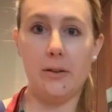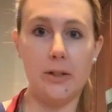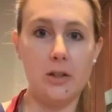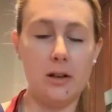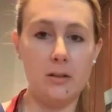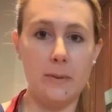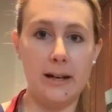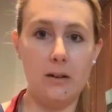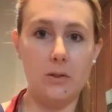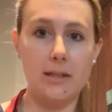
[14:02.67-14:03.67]
we talked
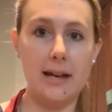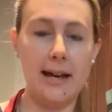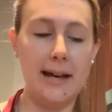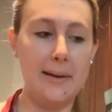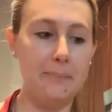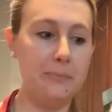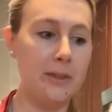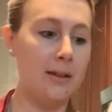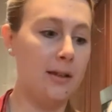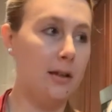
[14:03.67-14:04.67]
about
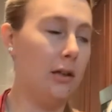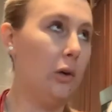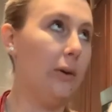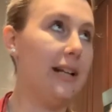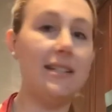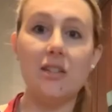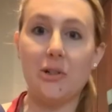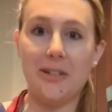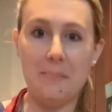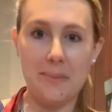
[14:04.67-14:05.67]
when I did the
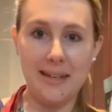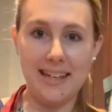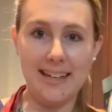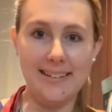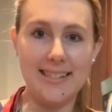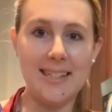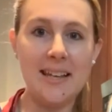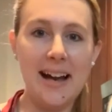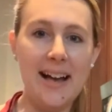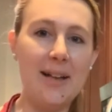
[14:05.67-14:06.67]
green beans,
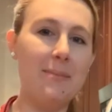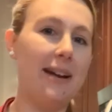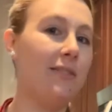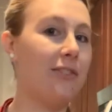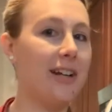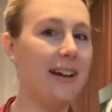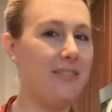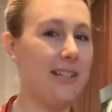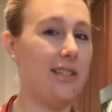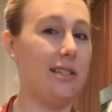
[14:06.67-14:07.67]
every
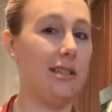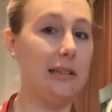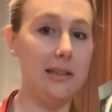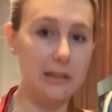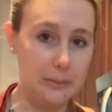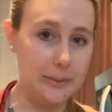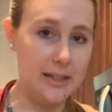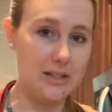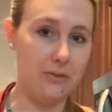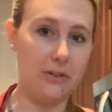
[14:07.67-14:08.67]
oven is just a little
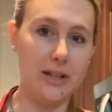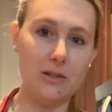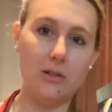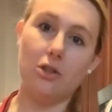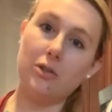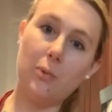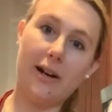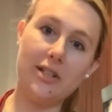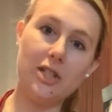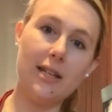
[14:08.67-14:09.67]
bit different. So just
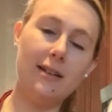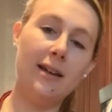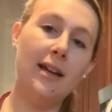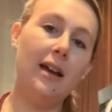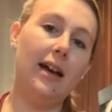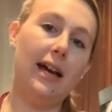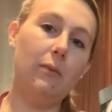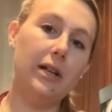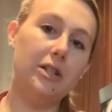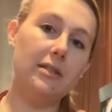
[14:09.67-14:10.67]
watch it. And
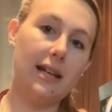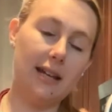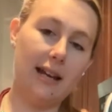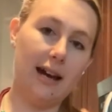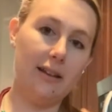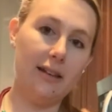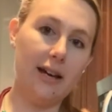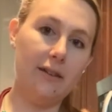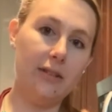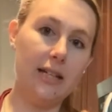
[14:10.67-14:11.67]
when you take it out of
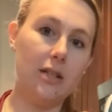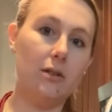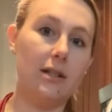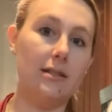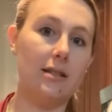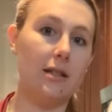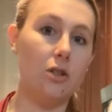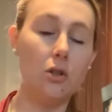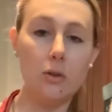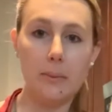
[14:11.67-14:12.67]
the oven, you can stick a
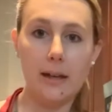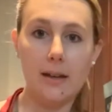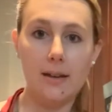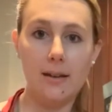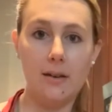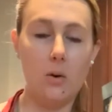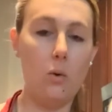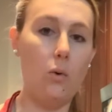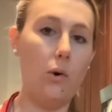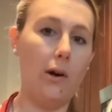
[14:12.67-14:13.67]
toothpick
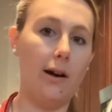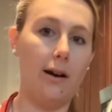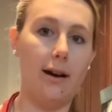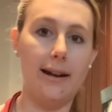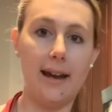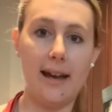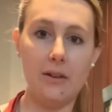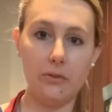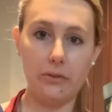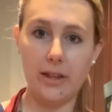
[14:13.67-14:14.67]
or a
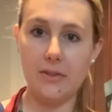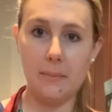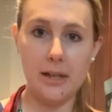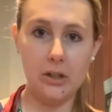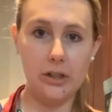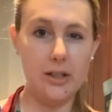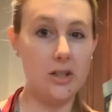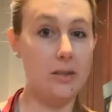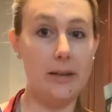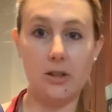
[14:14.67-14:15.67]
knife in the middle and
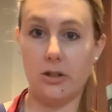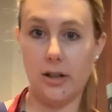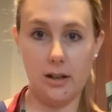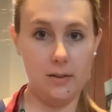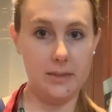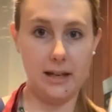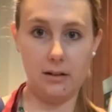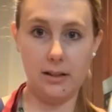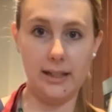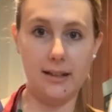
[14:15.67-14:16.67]
just make sure it comes out
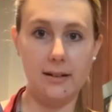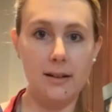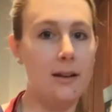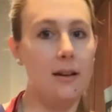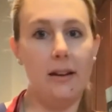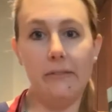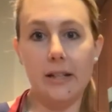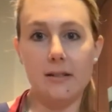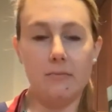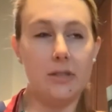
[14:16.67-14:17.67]
clean. If
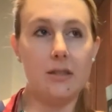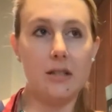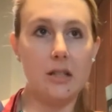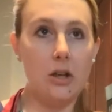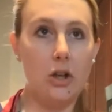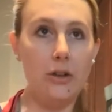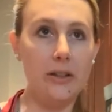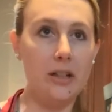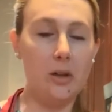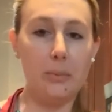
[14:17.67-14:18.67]
it's still,
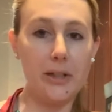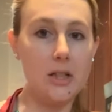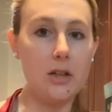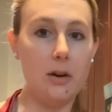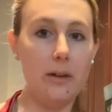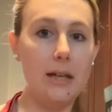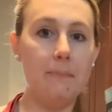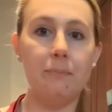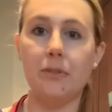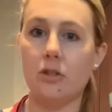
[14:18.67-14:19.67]
pretty doughy,
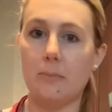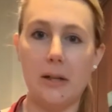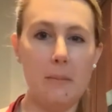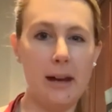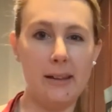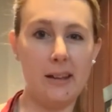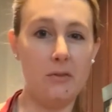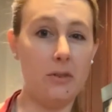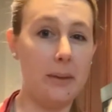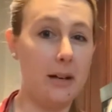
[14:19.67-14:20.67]
just put it back in
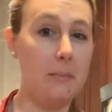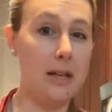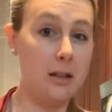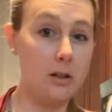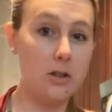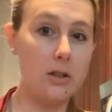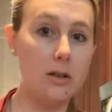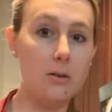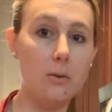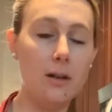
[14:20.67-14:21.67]
for about a minute or
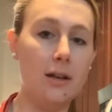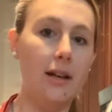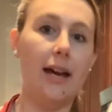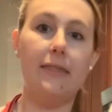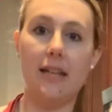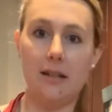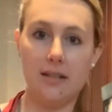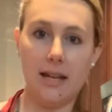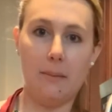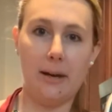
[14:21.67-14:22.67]
two and then
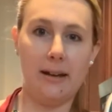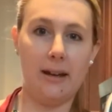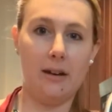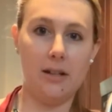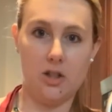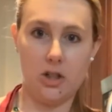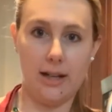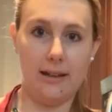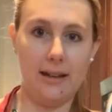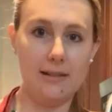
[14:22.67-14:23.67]
take it back out and
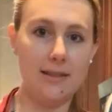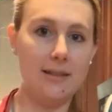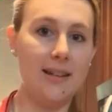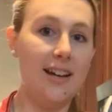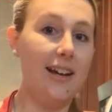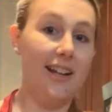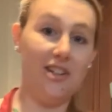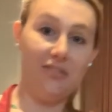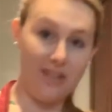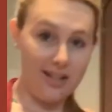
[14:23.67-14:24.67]
check it. And
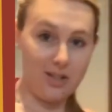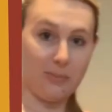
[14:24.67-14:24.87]
your finished